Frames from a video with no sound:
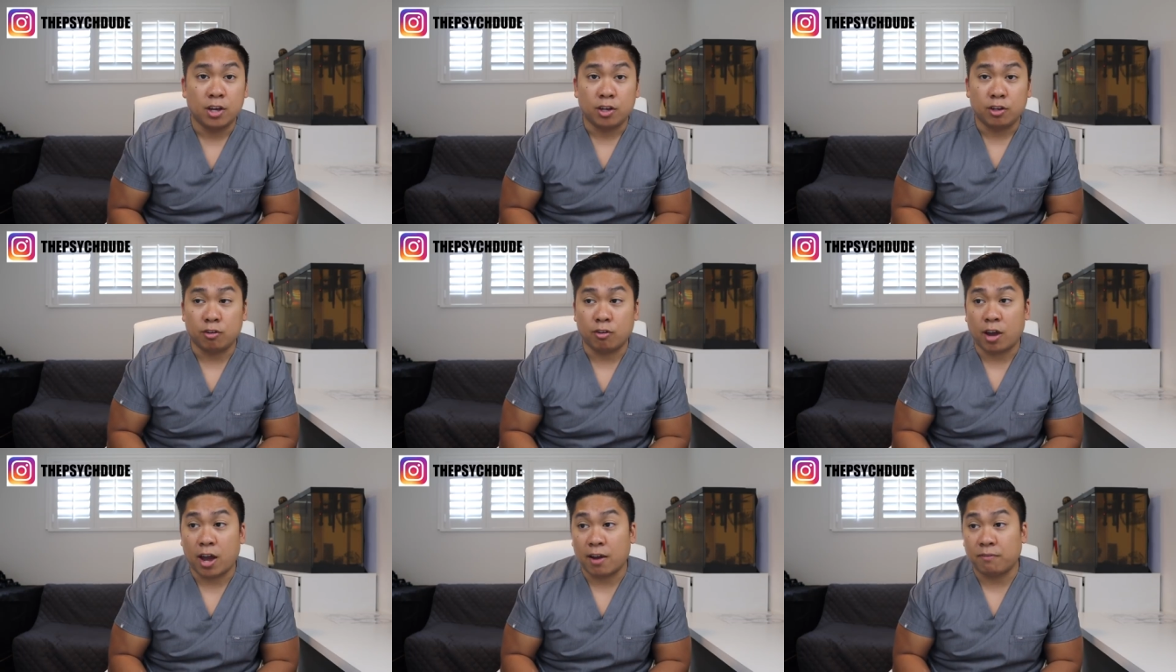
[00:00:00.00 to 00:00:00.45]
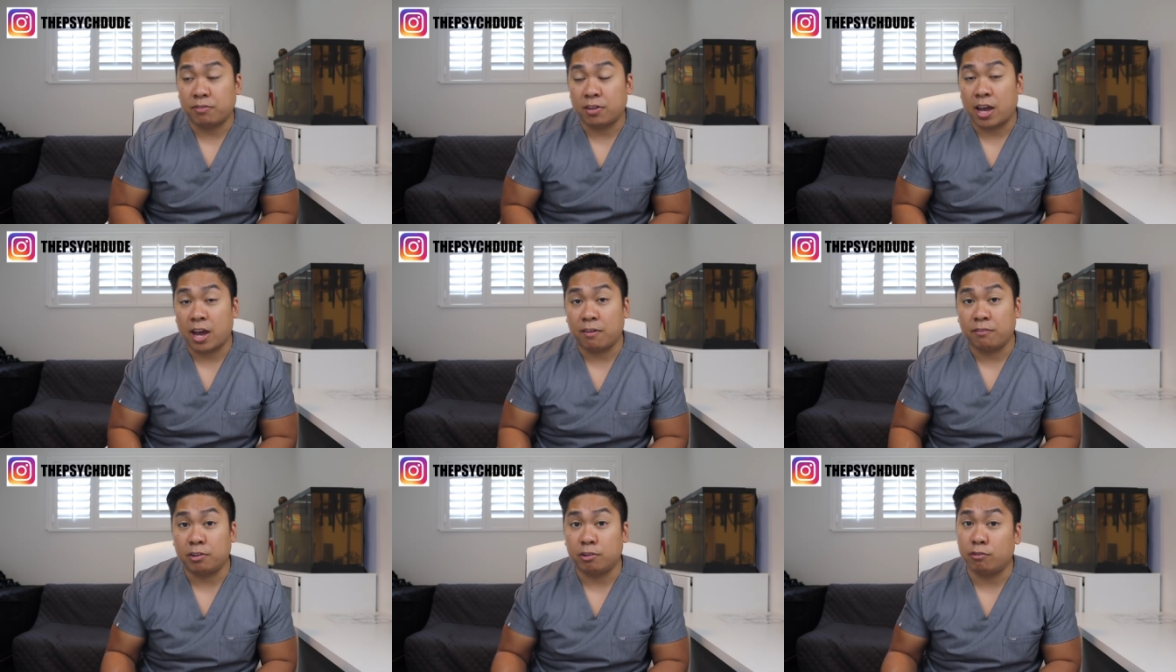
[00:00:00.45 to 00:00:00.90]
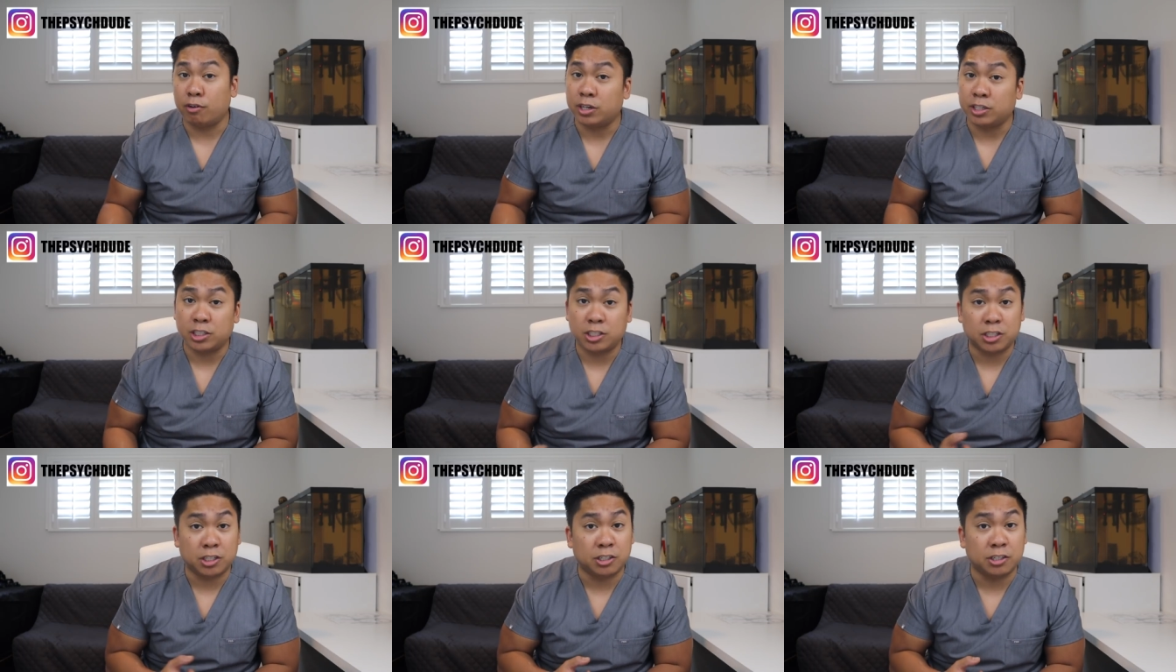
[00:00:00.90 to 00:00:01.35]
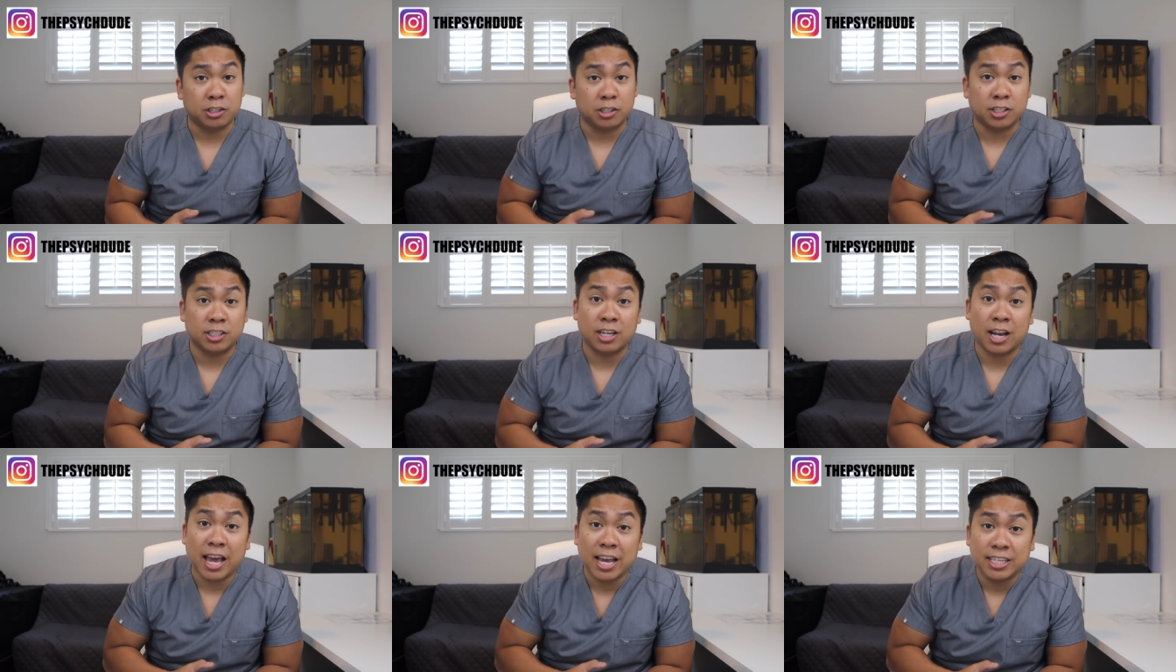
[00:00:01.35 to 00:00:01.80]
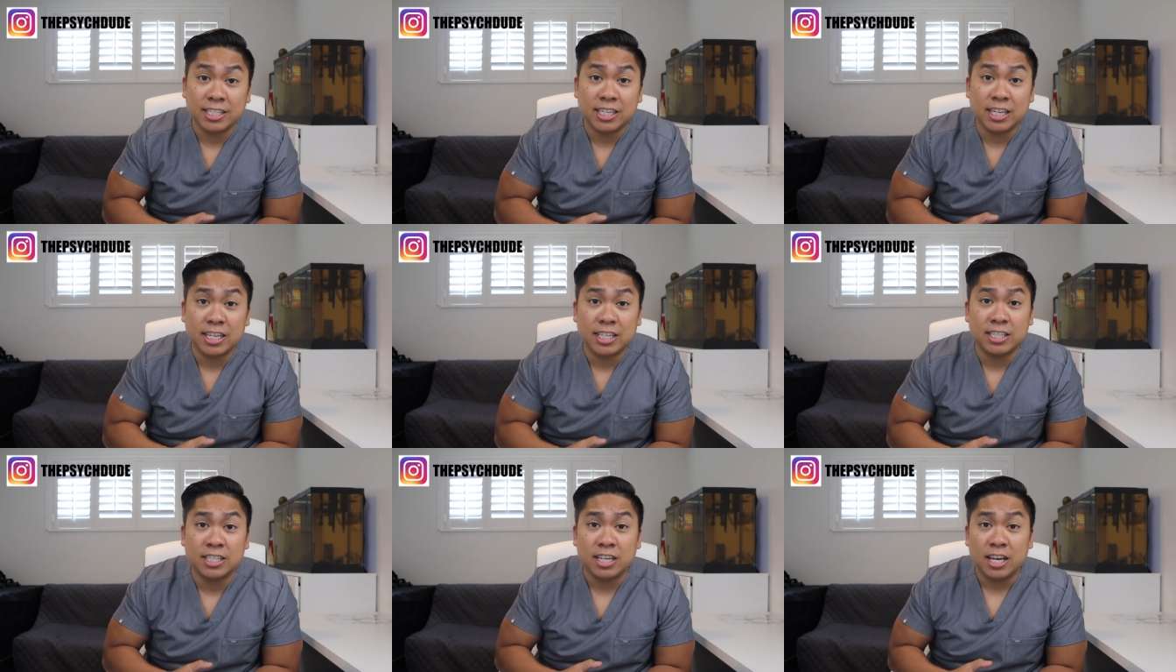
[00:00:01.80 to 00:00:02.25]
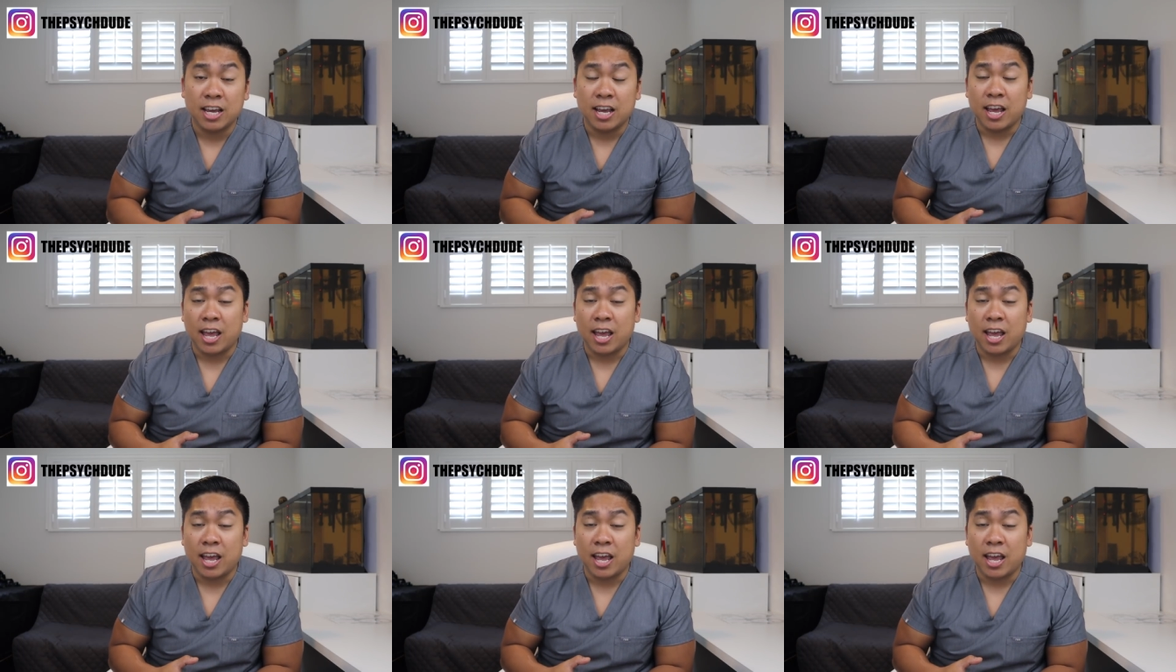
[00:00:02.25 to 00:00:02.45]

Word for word: You have to have your registered nurse license,